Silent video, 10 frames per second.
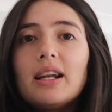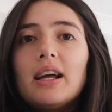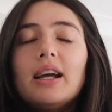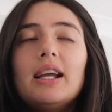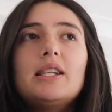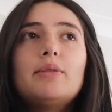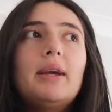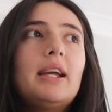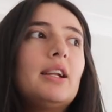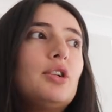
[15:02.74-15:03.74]
and uh, he's
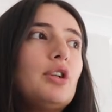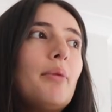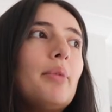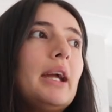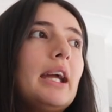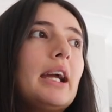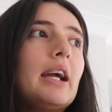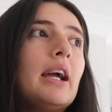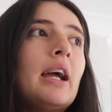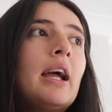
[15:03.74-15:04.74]
been
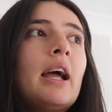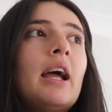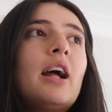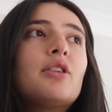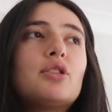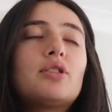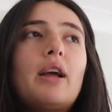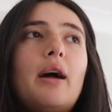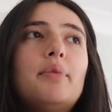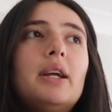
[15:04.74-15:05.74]
jumping just
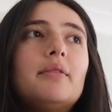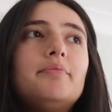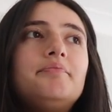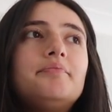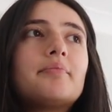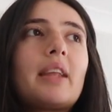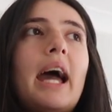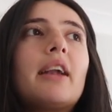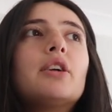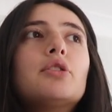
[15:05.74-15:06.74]
a bit
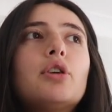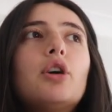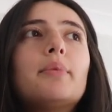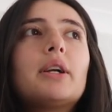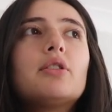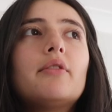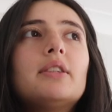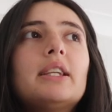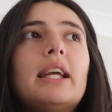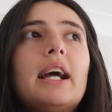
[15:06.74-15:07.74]
out of control because
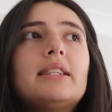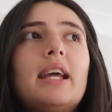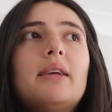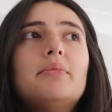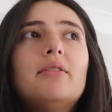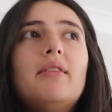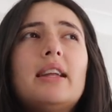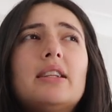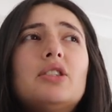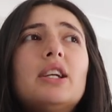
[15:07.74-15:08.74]
obviously he has heaps of
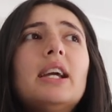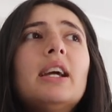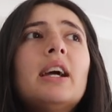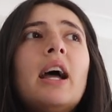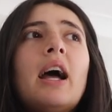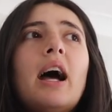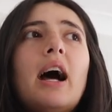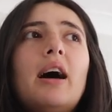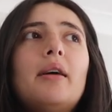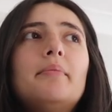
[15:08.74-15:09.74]
energy.
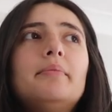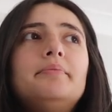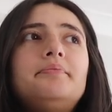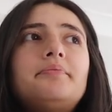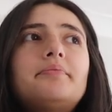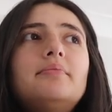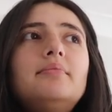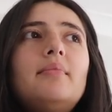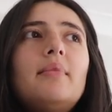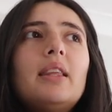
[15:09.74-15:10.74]
Um,
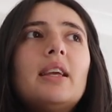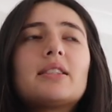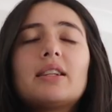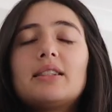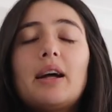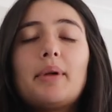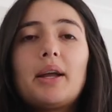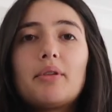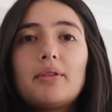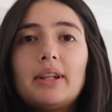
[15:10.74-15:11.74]
he's gonna start
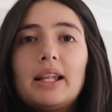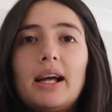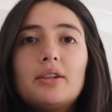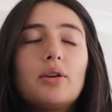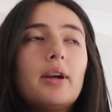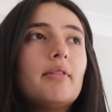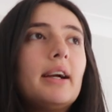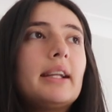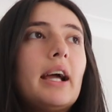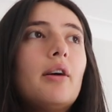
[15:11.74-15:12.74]
playing with a really loud toy
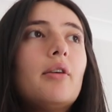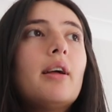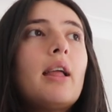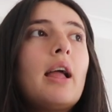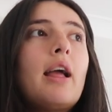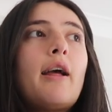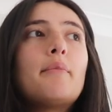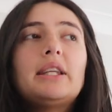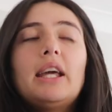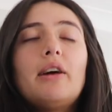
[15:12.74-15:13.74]
right now.
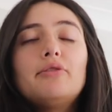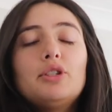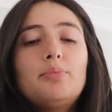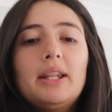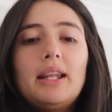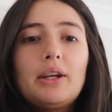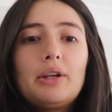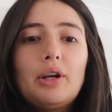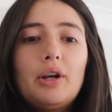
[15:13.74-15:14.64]
But yeah, I've just been like